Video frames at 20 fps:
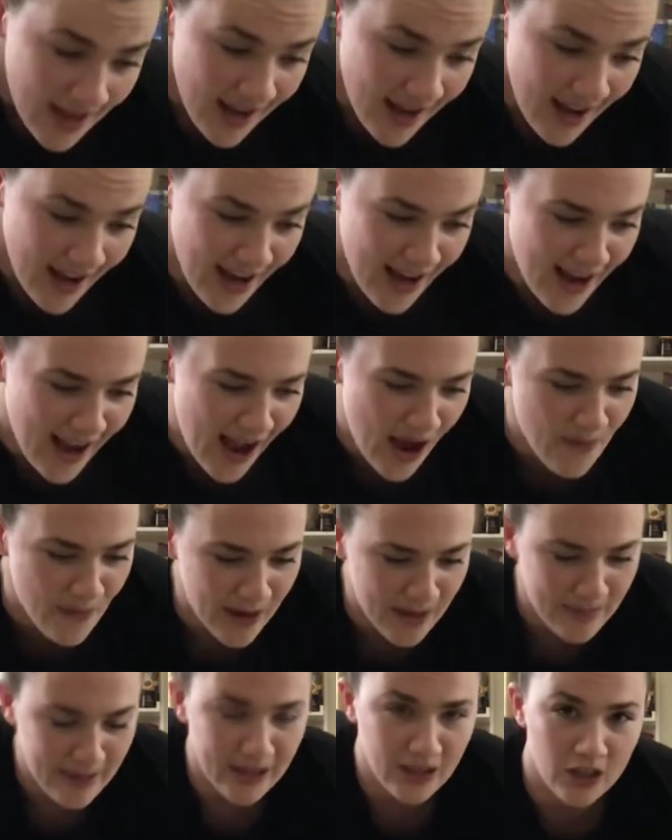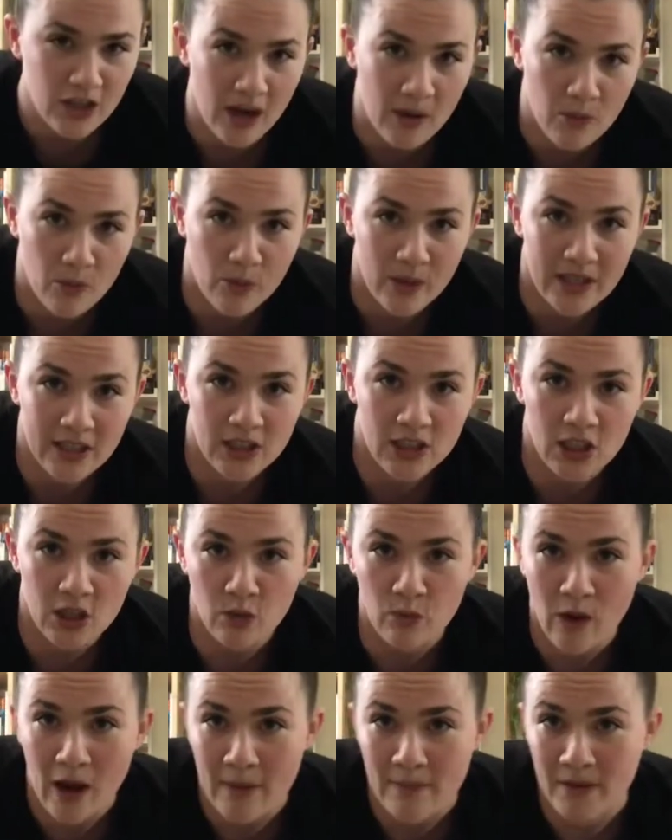I want to make sure I'm windshield
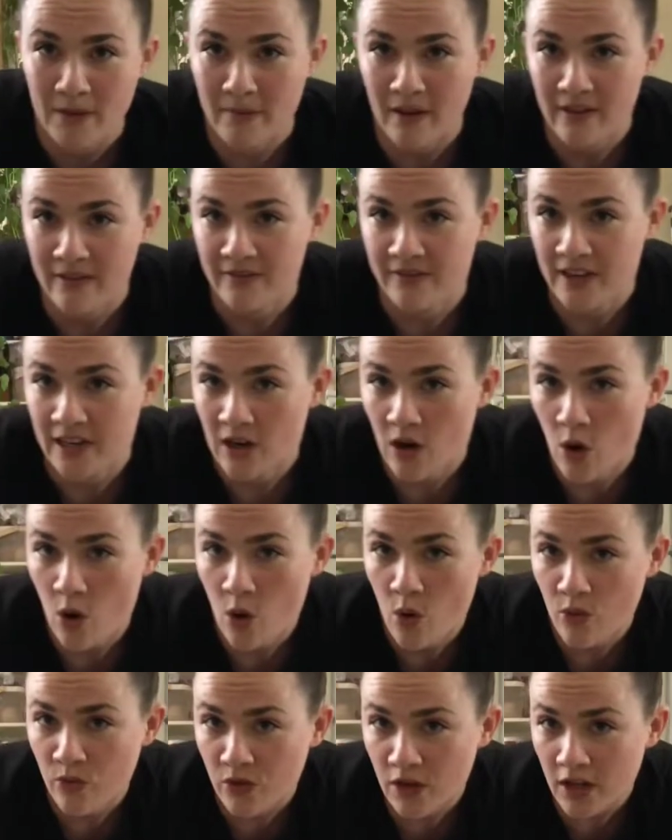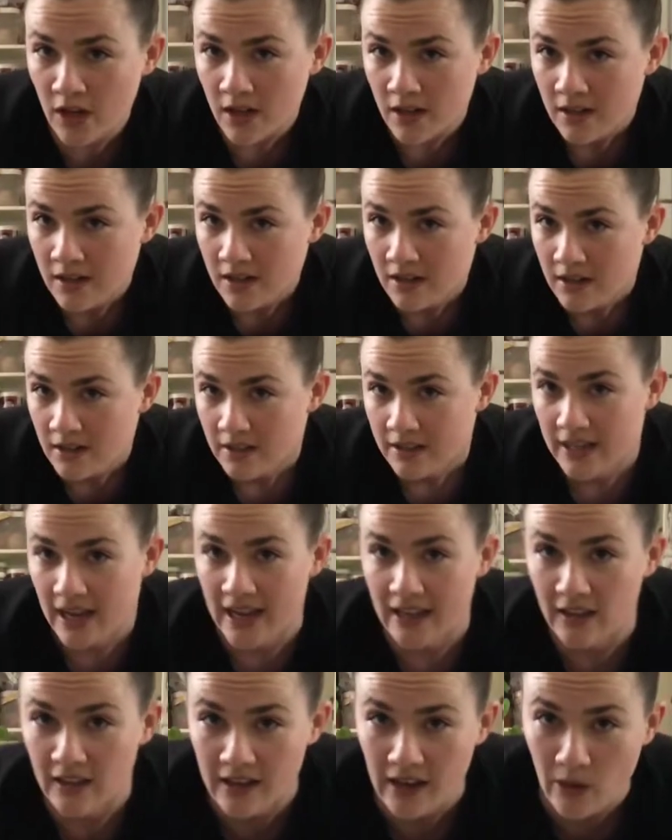wiping my feet over. Okay,
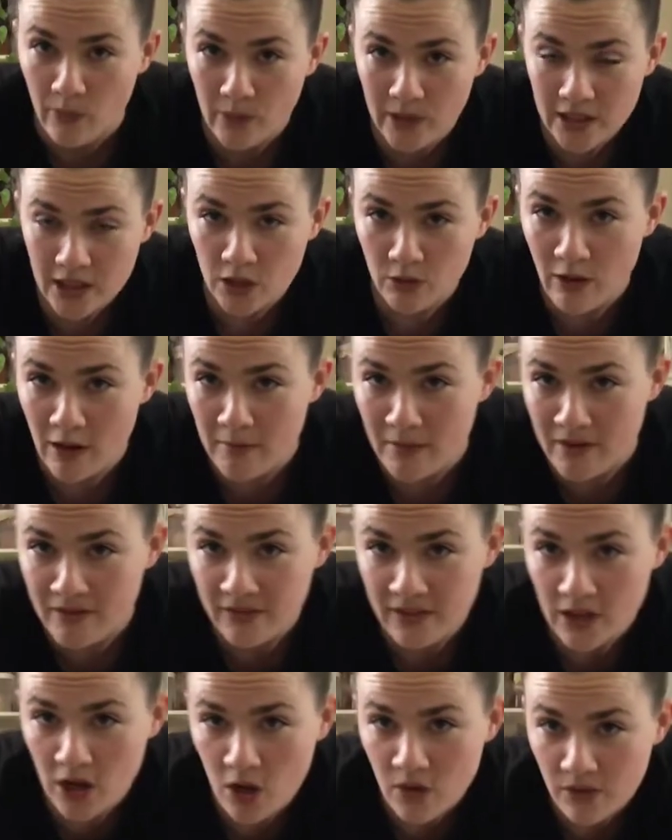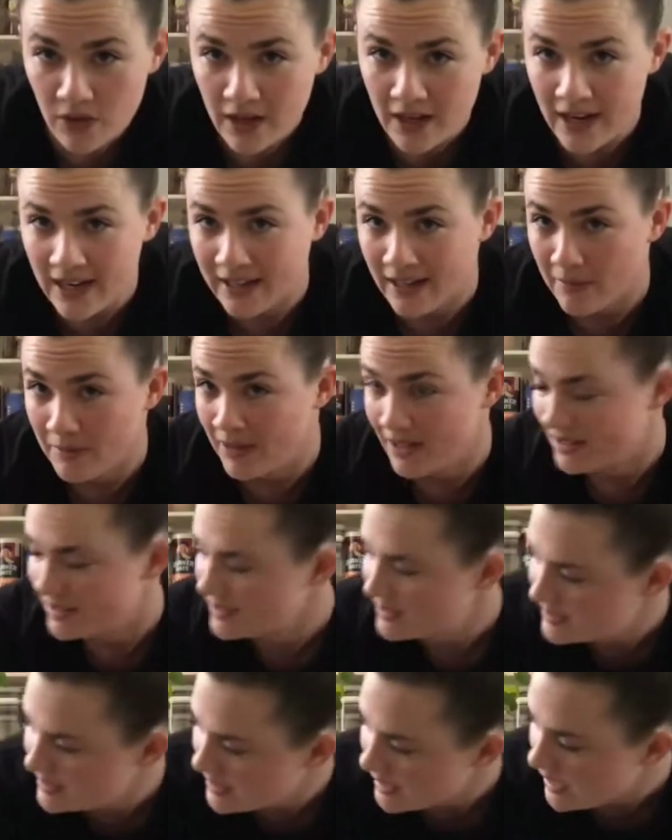look, I windshield wipe my feet over, and I'm going to
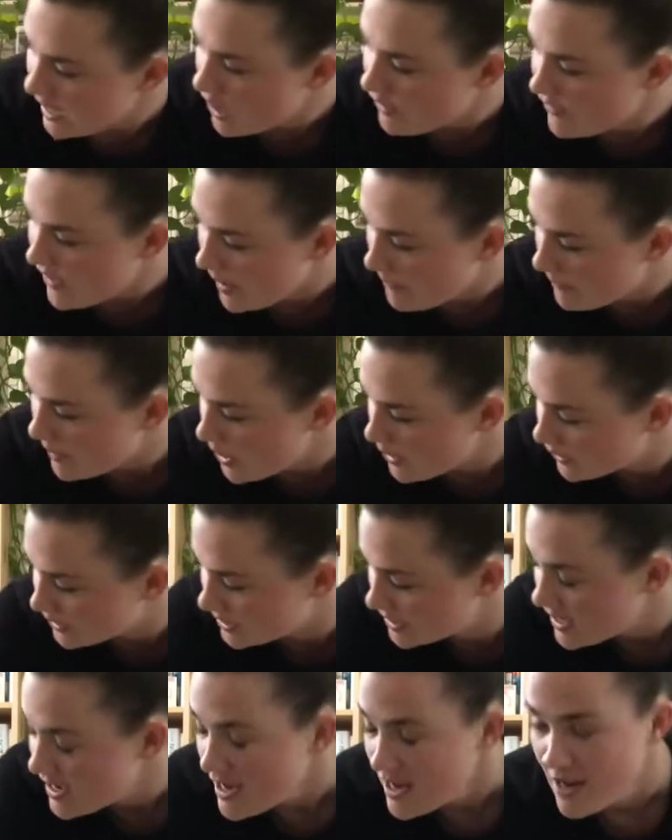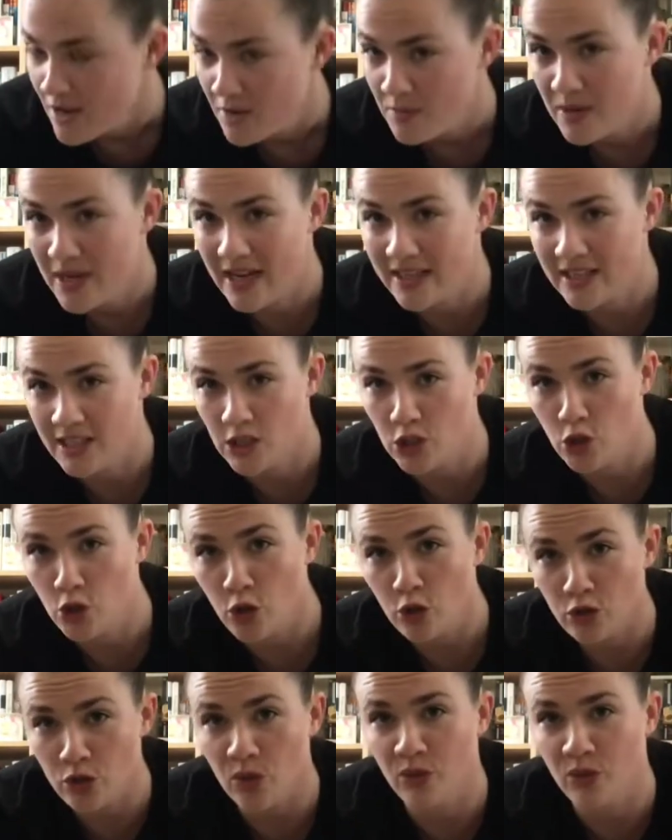stick out that post. Because it's
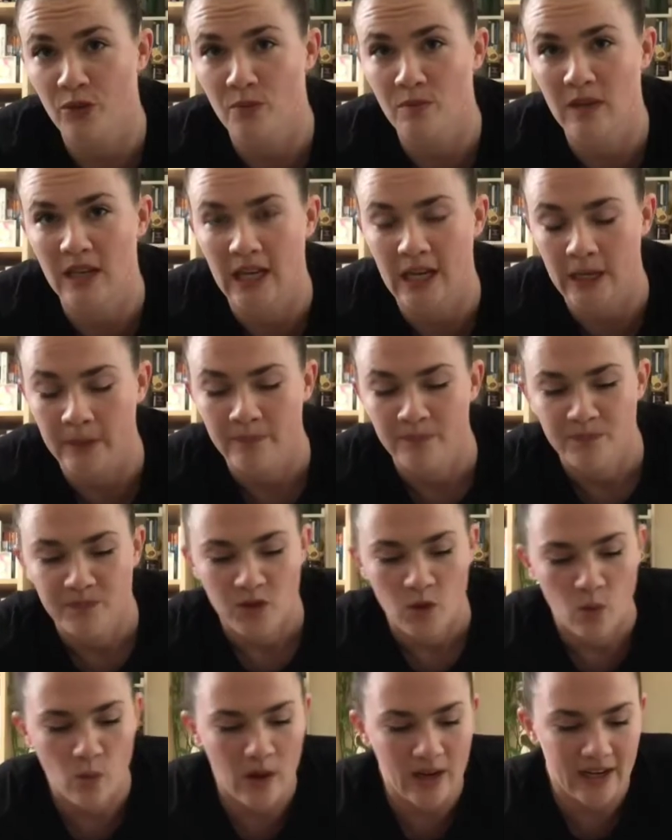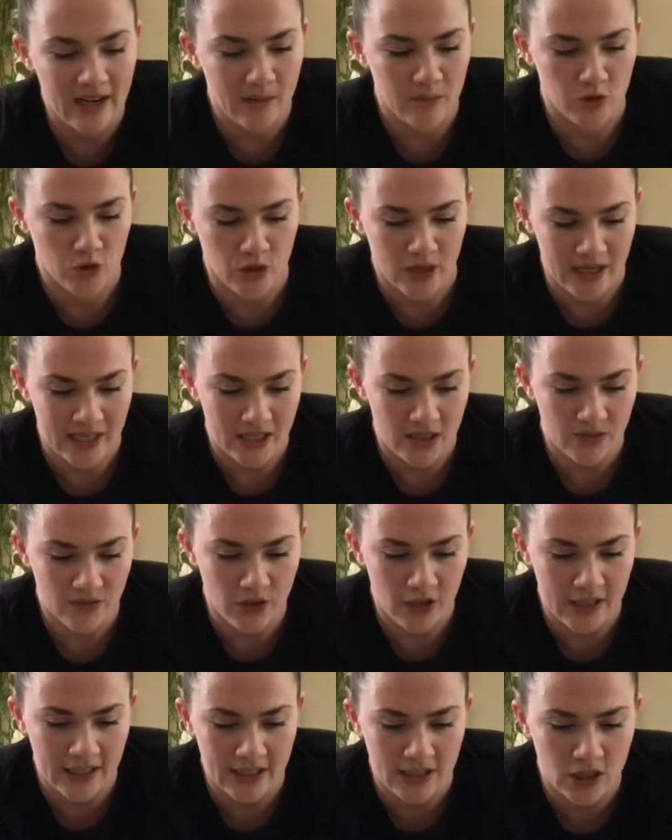crucial me when I'm
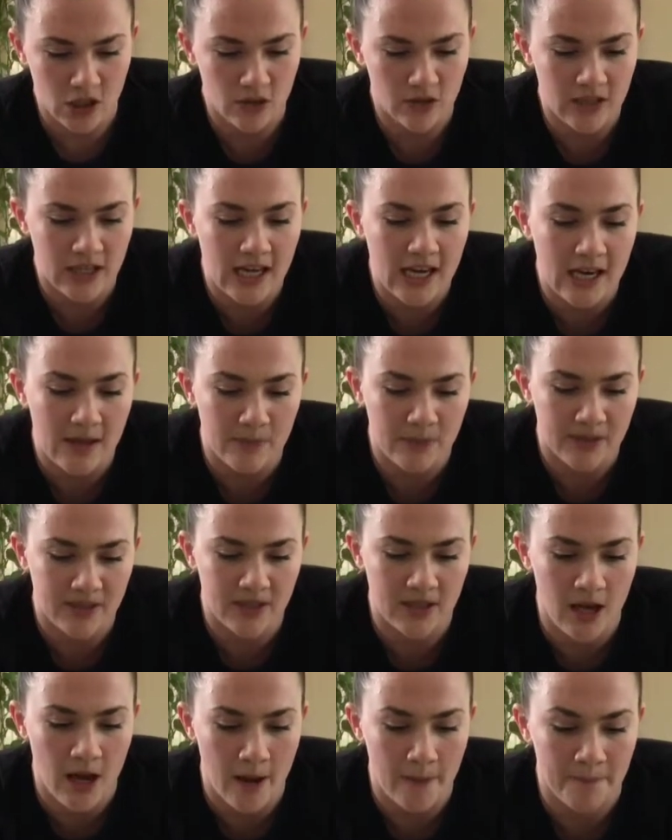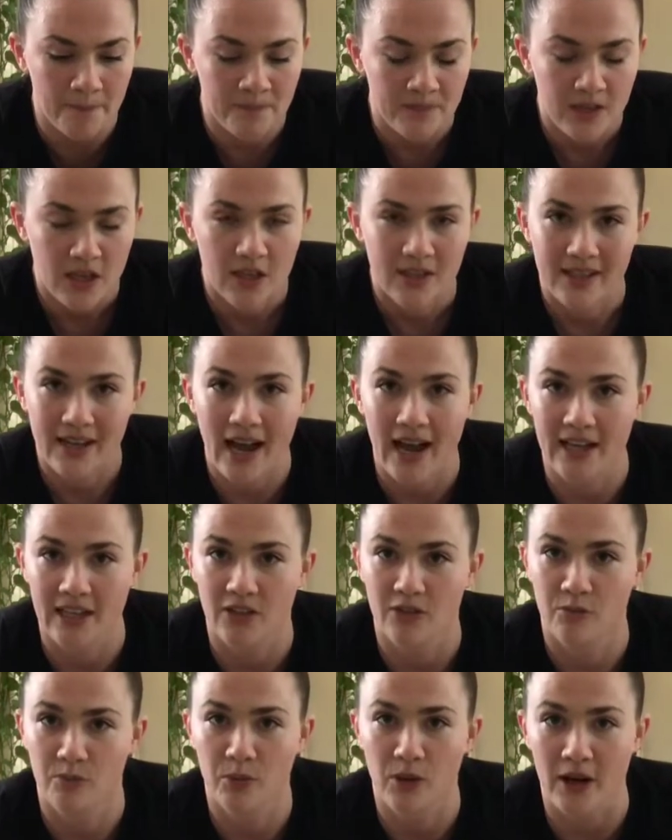transferring to keep some kind
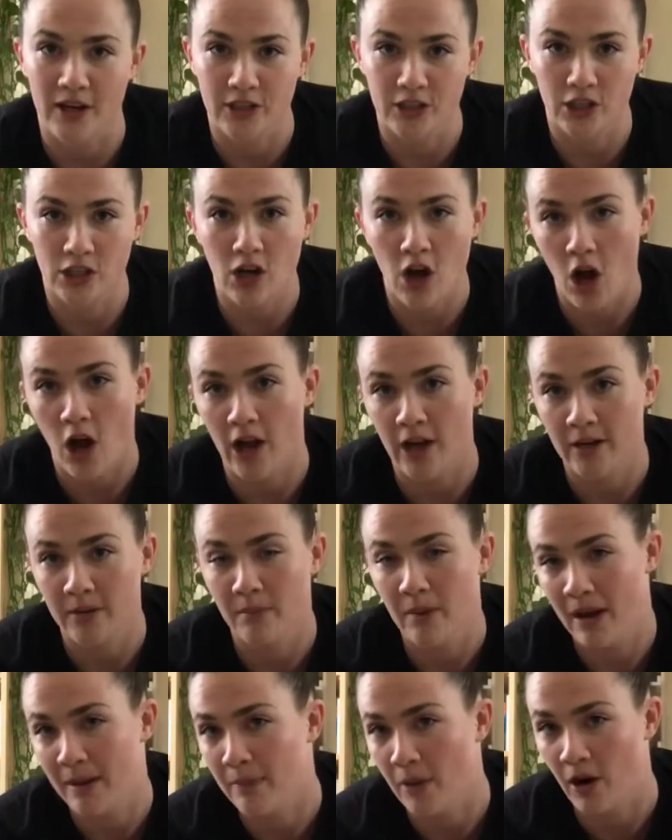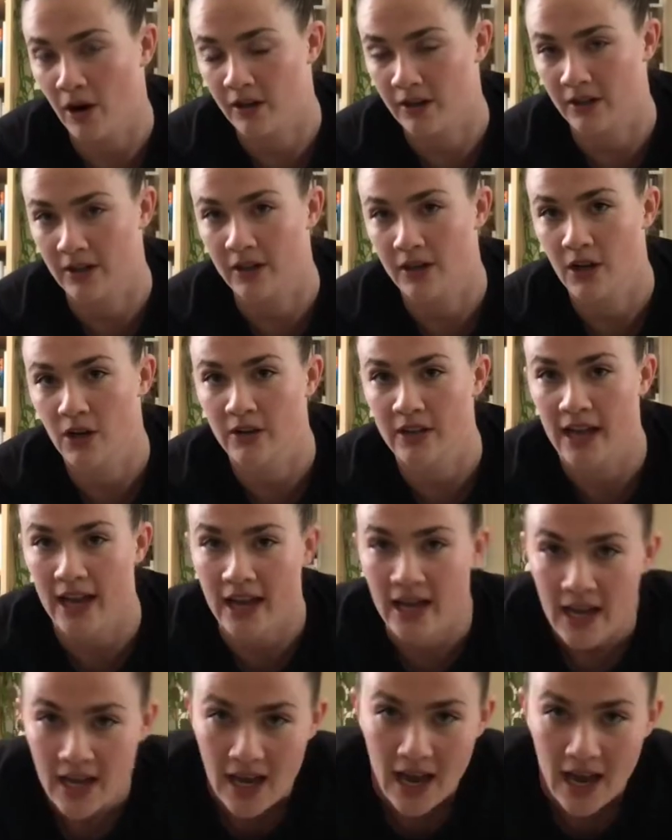of pressure on my partner, okay?